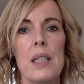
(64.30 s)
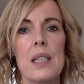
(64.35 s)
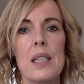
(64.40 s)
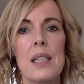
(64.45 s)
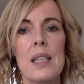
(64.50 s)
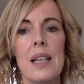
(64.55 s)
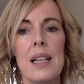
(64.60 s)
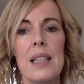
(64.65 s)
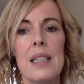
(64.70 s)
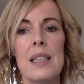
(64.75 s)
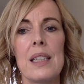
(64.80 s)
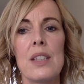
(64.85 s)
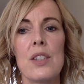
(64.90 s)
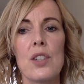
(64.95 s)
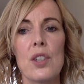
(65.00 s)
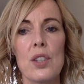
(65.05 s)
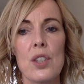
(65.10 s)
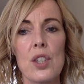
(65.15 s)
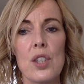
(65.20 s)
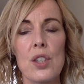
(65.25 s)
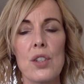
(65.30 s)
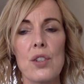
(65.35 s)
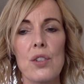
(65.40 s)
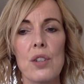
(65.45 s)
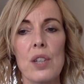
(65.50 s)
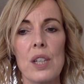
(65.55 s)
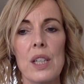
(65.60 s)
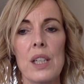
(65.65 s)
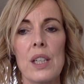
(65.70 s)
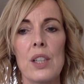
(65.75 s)
in any induction
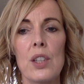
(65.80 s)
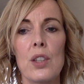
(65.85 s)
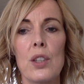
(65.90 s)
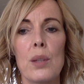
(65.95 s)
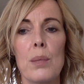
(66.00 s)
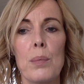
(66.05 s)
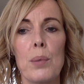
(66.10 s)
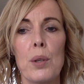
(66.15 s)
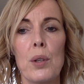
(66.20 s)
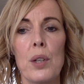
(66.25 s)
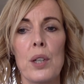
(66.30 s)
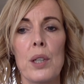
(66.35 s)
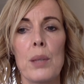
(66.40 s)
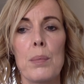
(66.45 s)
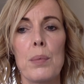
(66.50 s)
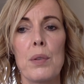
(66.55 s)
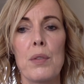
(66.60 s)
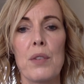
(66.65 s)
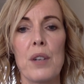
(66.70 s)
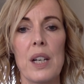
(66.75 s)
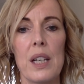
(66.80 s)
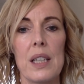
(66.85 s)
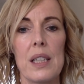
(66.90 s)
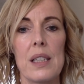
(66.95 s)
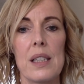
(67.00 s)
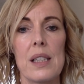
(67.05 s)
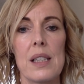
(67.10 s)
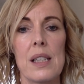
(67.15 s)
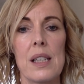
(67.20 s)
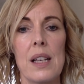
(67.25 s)
training your employer
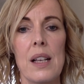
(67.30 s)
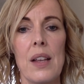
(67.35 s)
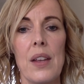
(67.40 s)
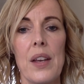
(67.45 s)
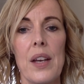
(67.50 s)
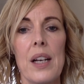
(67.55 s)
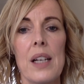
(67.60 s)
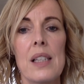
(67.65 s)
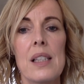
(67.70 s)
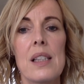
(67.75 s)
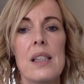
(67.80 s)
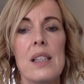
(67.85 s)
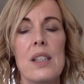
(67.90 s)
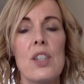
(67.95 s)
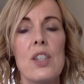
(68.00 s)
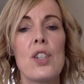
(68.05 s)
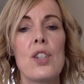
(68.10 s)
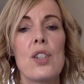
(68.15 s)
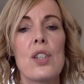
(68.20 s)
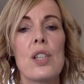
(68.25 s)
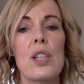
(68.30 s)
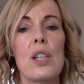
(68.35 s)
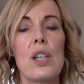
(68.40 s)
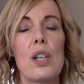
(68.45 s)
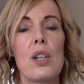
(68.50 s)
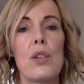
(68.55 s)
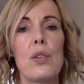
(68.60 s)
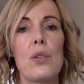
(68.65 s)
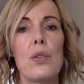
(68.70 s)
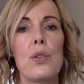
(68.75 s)
provides, as this should
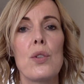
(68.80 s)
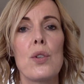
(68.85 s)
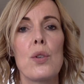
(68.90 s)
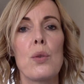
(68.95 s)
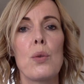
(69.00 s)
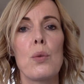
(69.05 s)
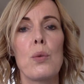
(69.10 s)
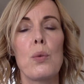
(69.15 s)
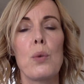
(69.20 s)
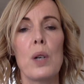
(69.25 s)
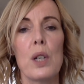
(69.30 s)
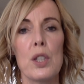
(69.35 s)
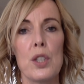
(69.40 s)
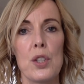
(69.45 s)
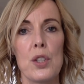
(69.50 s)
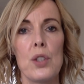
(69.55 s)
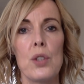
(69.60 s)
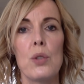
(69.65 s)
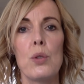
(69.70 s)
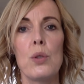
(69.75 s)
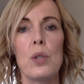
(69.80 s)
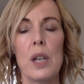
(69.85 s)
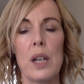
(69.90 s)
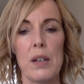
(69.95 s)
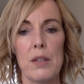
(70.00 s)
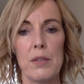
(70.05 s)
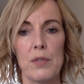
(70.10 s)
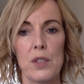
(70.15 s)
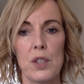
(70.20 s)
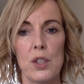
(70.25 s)
include what you
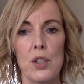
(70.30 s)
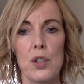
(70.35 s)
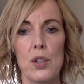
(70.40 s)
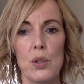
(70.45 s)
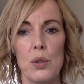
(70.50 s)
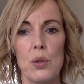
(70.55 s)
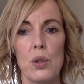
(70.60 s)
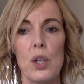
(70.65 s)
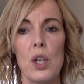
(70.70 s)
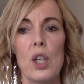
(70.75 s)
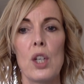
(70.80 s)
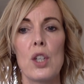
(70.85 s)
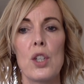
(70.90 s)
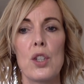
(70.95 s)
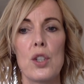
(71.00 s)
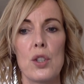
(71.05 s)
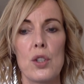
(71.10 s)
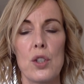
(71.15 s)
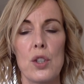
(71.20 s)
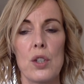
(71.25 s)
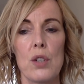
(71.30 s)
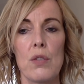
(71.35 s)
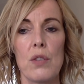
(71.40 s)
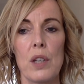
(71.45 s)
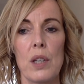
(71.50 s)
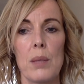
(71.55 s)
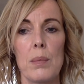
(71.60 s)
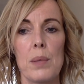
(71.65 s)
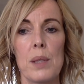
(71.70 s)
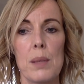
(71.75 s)
have to do should you
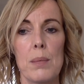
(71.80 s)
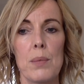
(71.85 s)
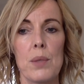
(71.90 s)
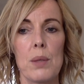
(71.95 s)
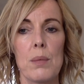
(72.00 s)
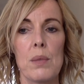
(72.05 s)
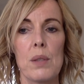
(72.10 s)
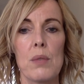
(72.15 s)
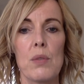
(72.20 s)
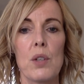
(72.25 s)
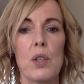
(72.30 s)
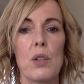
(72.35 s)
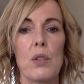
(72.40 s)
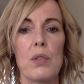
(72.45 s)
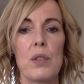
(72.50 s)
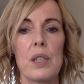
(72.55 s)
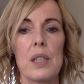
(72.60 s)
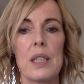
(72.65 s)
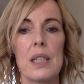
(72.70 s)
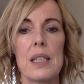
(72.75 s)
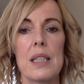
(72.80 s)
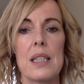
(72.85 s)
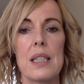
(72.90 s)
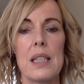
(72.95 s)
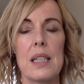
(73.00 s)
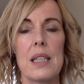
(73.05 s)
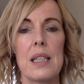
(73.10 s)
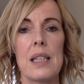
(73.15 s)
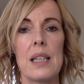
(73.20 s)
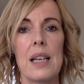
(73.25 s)
develop symptoms of
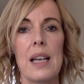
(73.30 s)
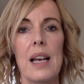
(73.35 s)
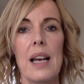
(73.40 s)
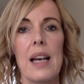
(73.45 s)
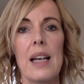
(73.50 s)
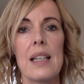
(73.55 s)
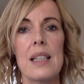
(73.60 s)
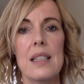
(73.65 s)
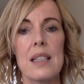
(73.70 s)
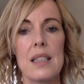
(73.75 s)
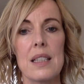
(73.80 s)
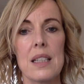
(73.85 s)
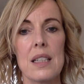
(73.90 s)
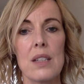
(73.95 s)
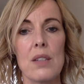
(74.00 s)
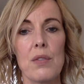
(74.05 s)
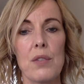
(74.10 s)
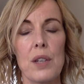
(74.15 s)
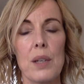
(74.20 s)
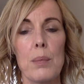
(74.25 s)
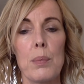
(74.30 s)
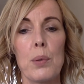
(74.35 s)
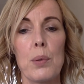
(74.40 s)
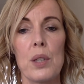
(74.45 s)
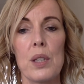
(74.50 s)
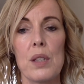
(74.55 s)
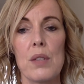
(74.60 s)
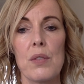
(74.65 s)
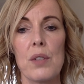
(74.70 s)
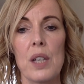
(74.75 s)
COVID-19 and identify
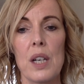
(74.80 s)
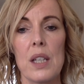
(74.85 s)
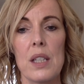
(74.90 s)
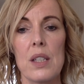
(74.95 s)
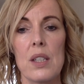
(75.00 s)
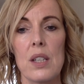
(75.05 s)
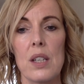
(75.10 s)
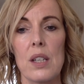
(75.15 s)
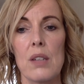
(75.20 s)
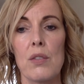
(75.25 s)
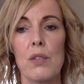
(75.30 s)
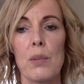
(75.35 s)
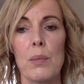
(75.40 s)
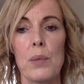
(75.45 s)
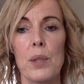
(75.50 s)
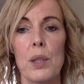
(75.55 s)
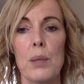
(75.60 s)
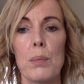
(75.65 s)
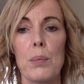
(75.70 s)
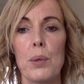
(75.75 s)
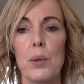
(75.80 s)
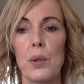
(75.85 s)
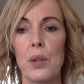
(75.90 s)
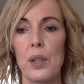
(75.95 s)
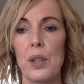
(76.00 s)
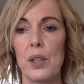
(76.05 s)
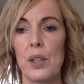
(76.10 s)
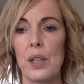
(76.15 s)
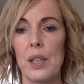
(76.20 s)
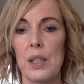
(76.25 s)
points of contact from the
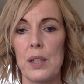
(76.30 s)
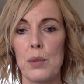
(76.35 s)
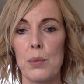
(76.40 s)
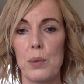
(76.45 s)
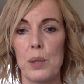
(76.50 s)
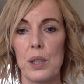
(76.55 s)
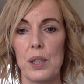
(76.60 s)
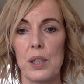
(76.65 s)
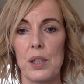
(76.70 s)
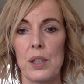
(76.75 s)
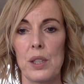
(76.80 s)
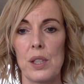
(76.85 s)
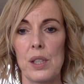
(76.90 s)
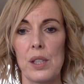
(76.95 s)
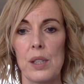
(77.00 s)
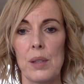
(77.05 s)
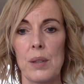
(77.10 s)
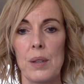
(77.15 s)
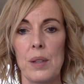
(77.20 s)
employer and workers.